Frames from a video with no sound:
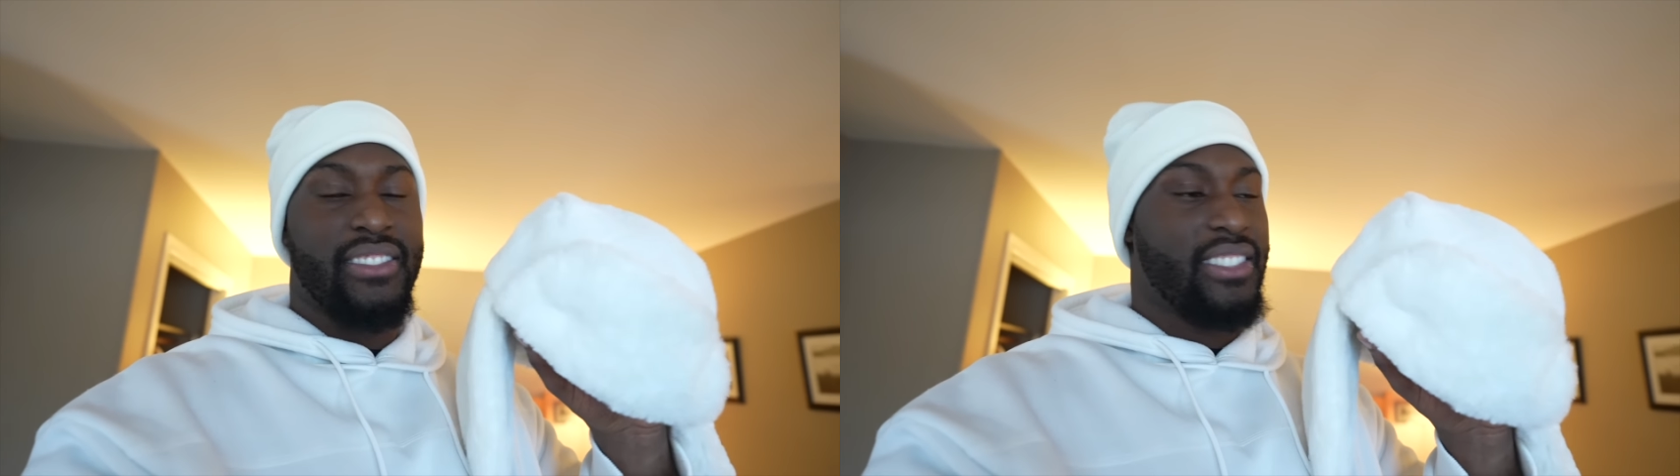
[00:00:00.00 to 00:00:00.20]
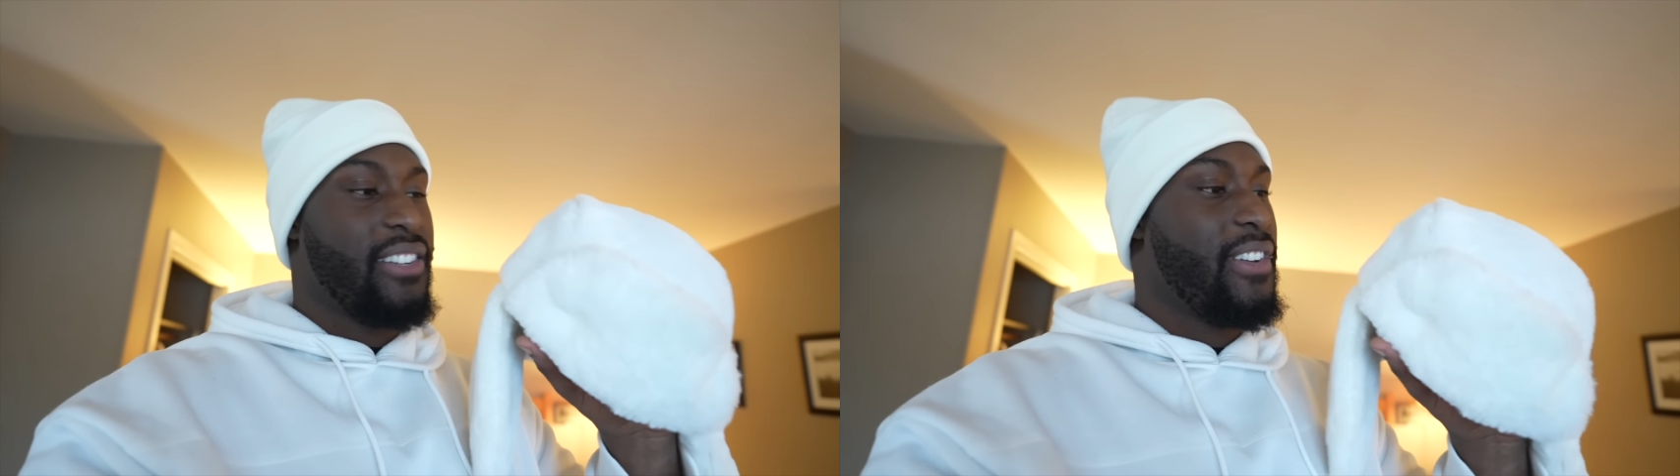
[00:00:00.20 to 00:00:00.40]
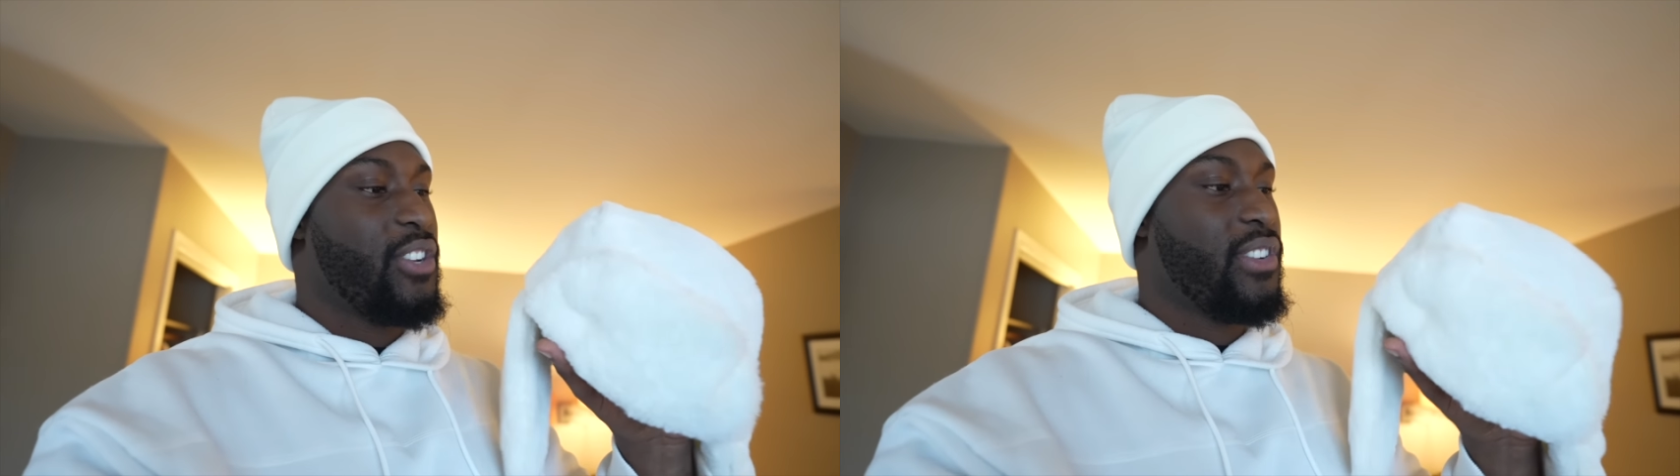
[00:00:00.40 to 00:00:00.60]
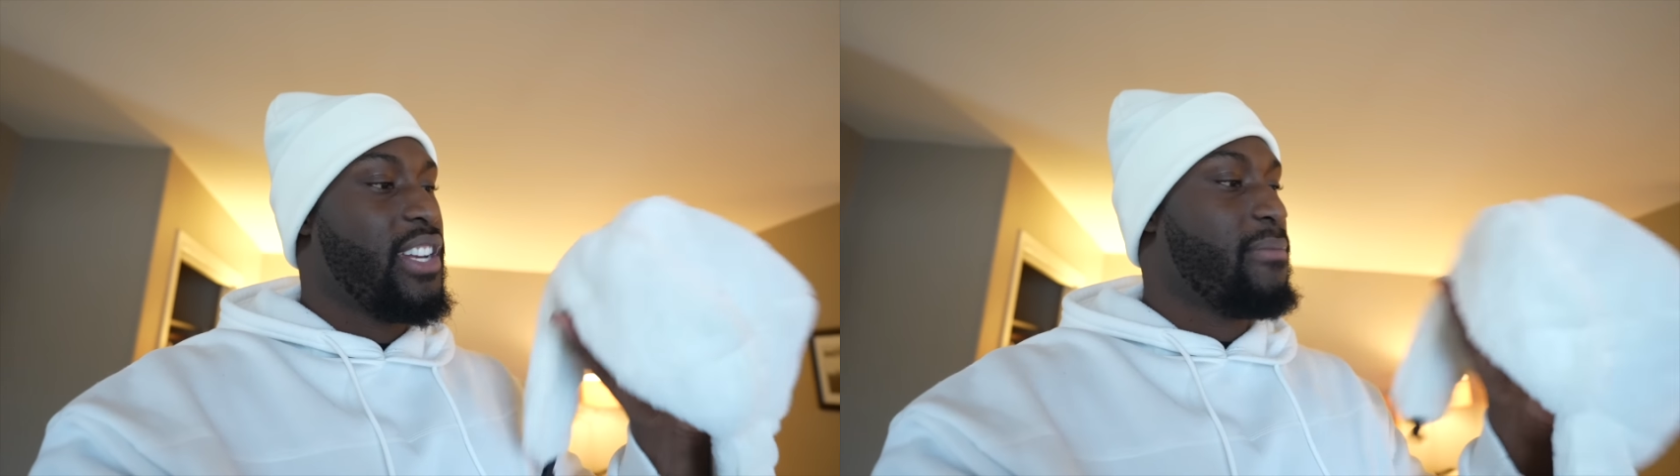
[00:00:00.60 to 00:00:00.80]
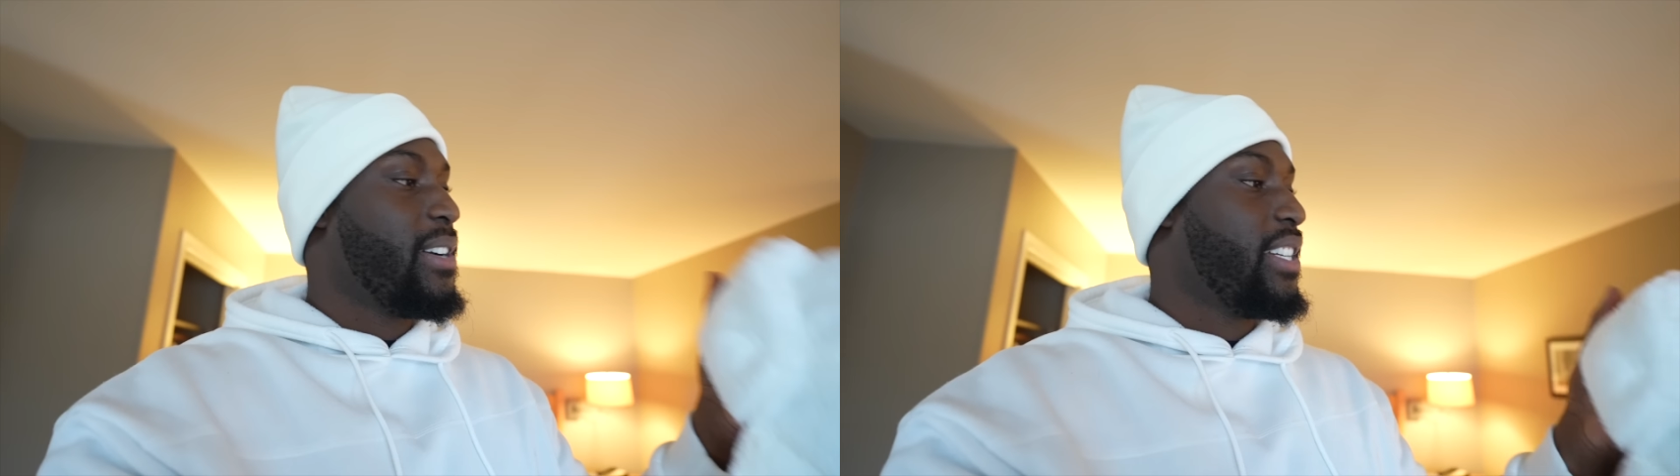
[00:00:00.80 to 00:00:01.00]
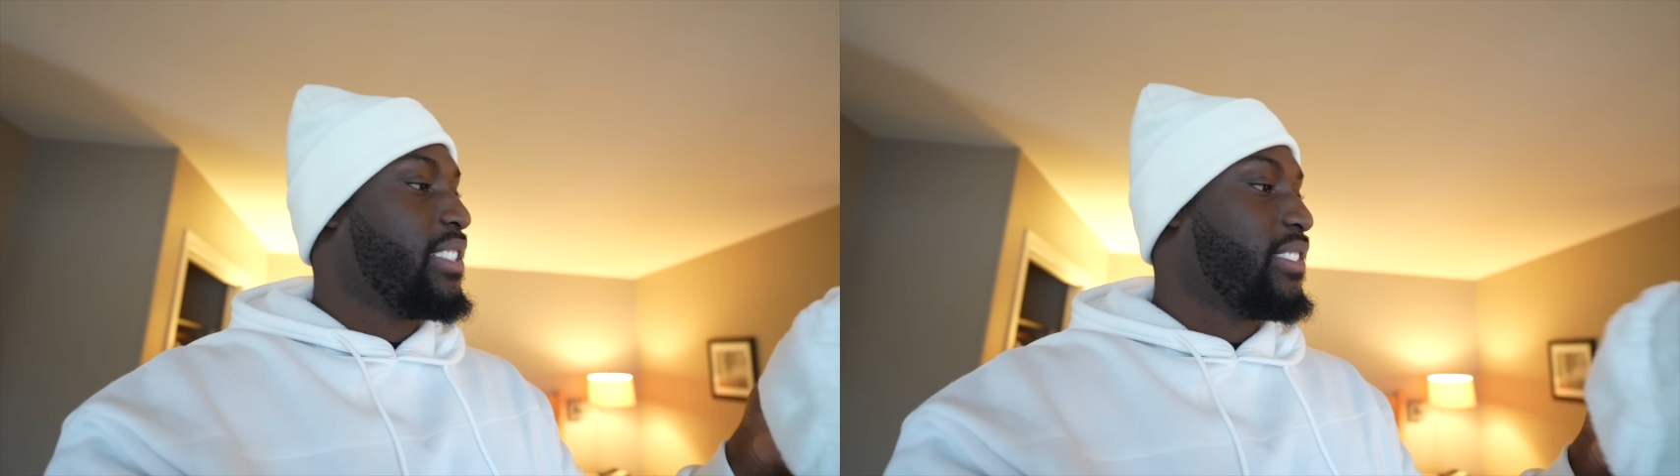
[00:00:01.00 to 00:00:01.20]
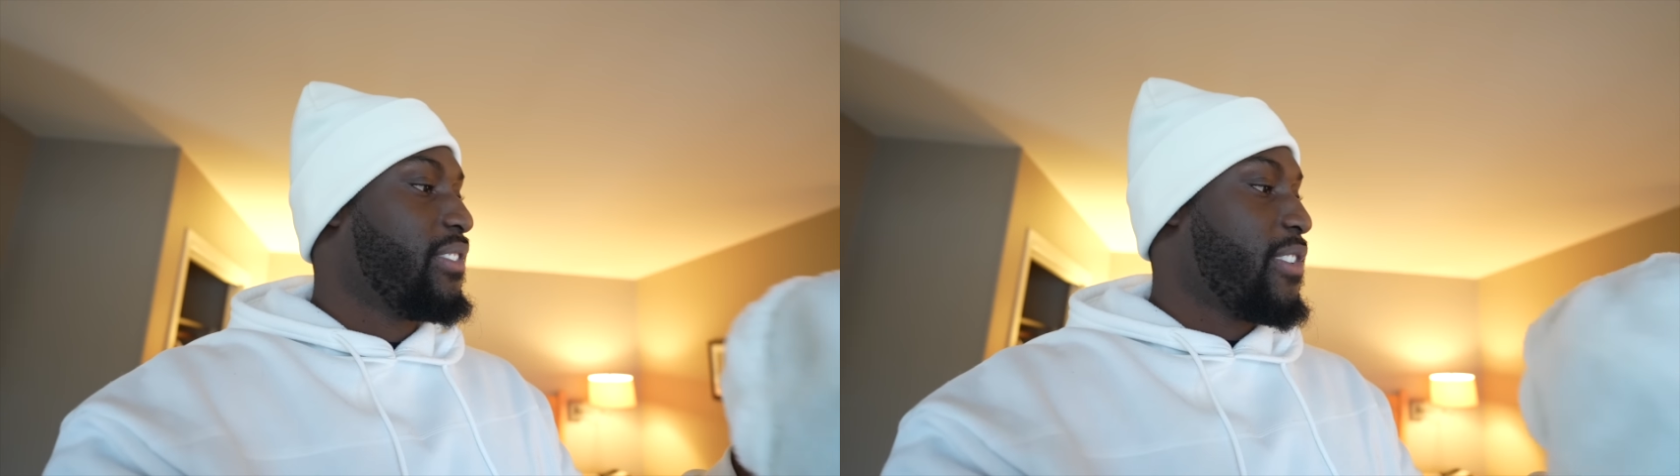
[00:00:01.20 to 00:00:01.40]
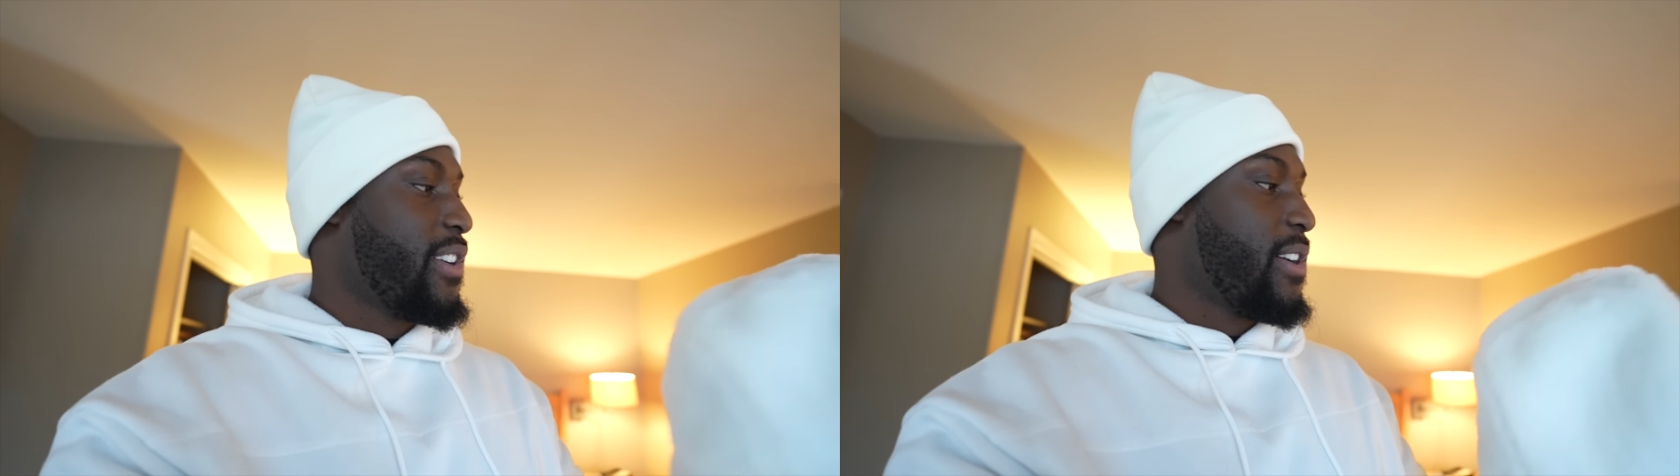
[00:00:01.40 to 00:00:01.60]
eventually, but
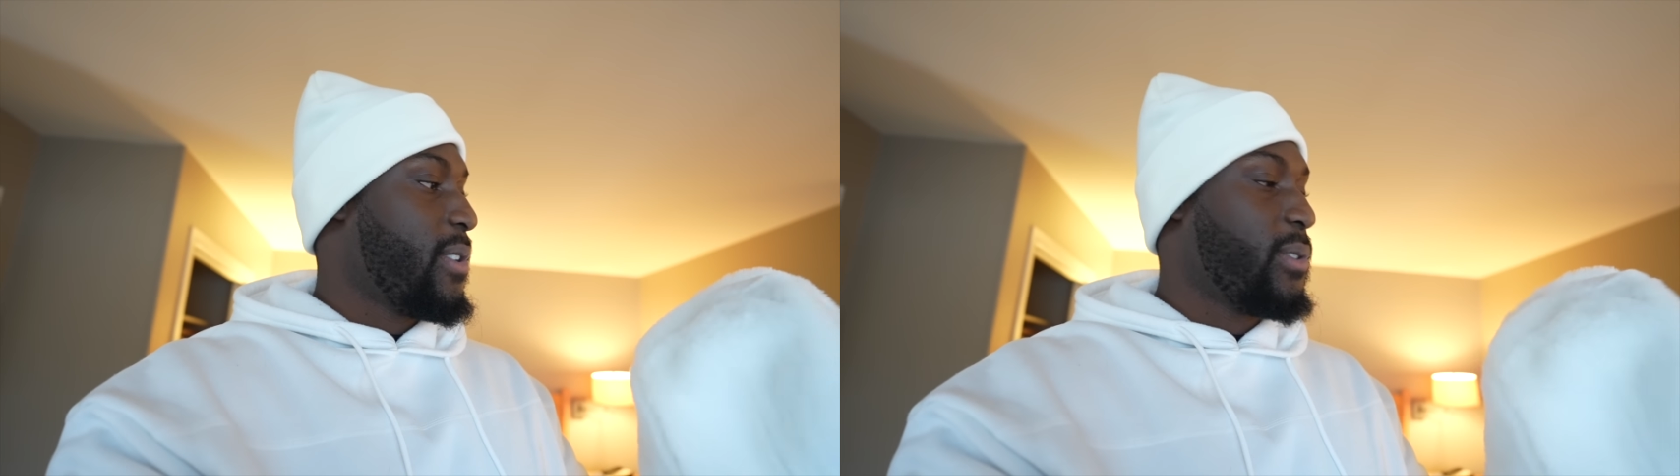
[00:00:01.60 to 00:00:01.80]
for now,